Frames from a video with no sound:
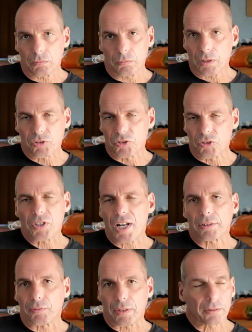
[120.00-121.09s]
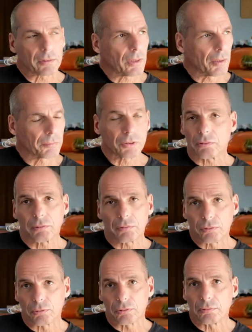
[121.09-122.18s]
There's no doubt of that.
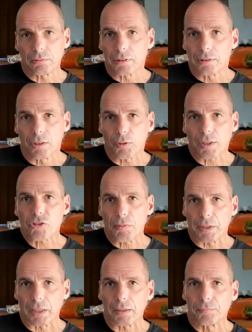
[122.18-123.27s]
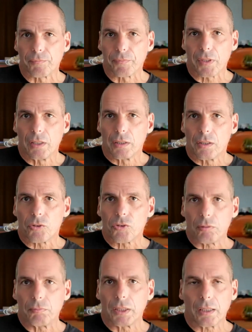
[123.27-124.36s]
Look at Germany.
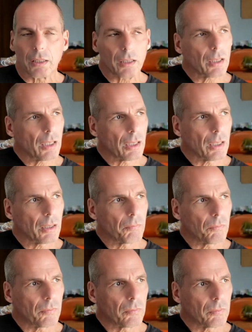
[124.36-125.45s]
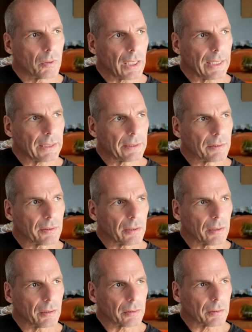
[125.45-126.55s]
Germany had
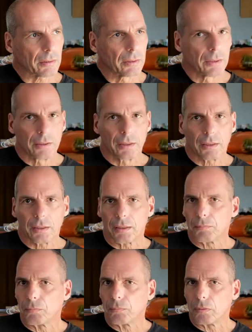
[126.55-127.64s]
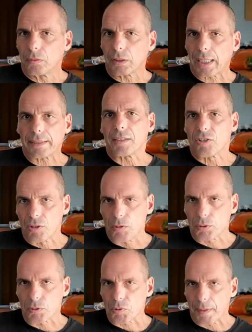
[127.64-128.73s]
cut its
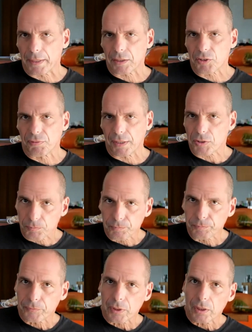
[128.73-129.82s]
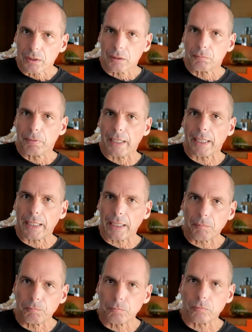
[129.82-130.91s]
nose to spite its face
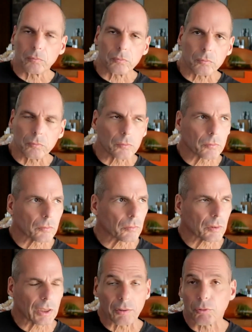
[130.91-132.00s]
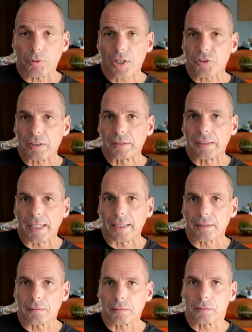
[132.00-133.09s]
by, in
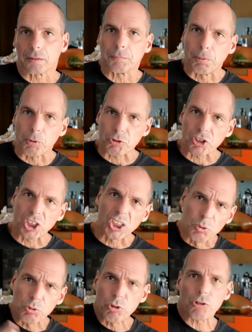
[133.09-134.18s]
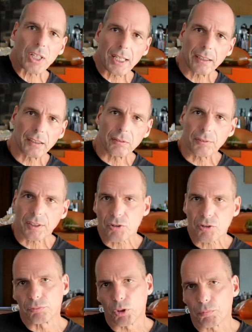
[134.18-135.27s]
2010, imposing huge austerity on the
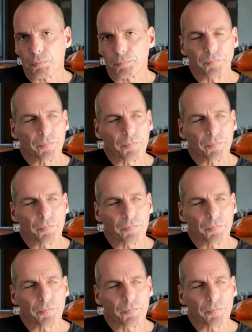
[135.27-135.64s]
rest of Europe.